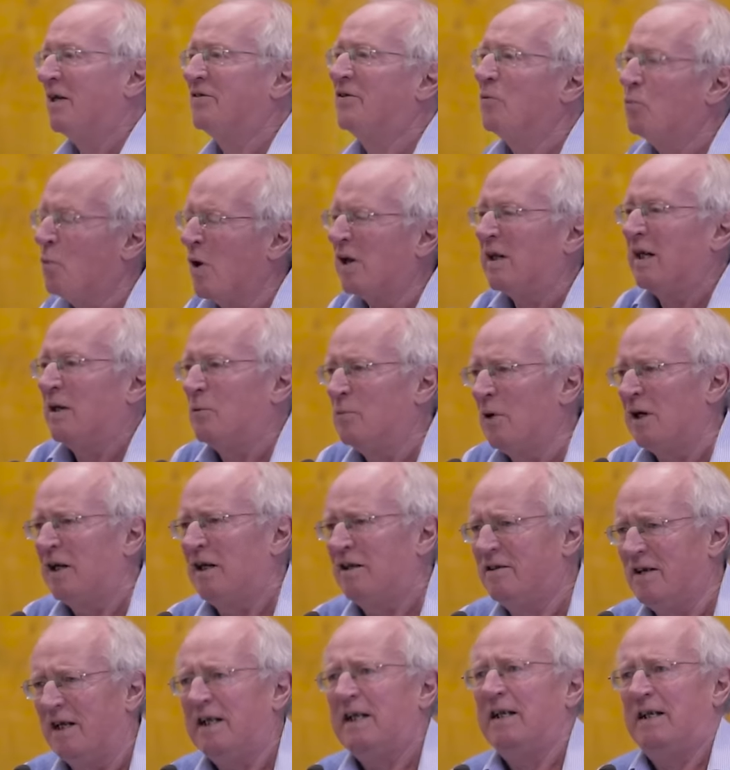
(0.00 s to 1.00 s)
I said,
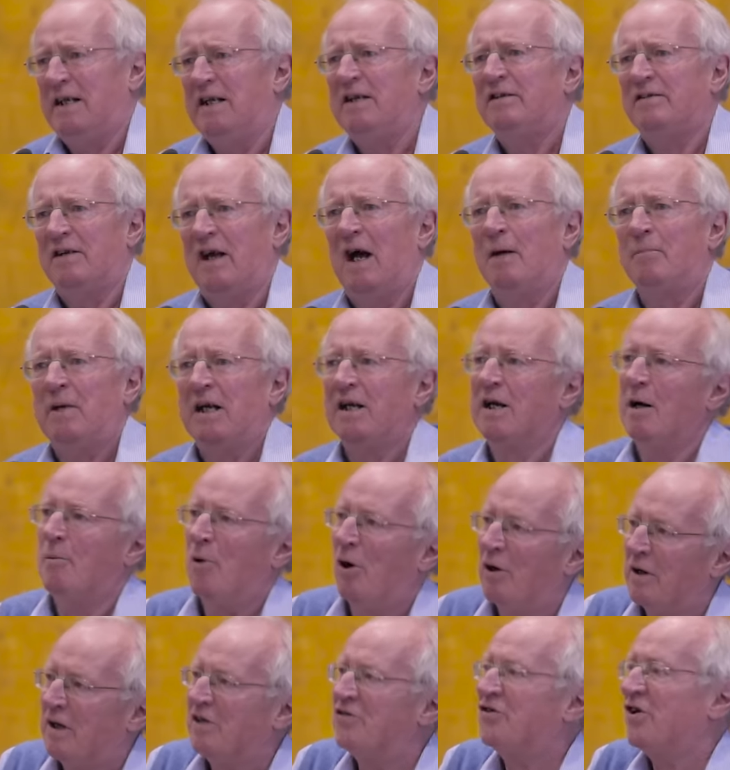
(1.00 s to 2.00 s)
Walid, take it easy. I mean, come
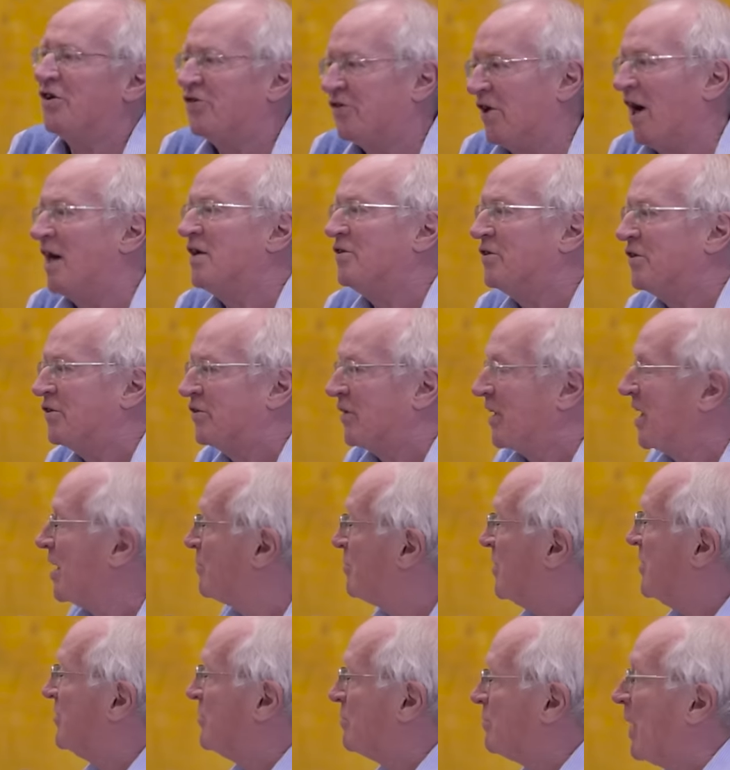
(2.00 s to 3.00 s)
on, it's just ISIS, a
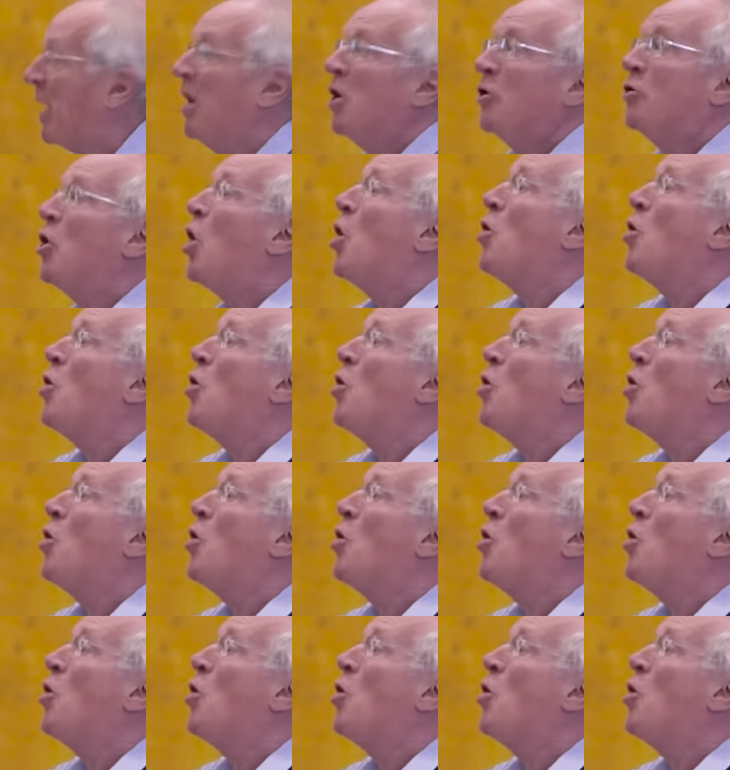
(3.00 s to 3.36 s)
little piece of...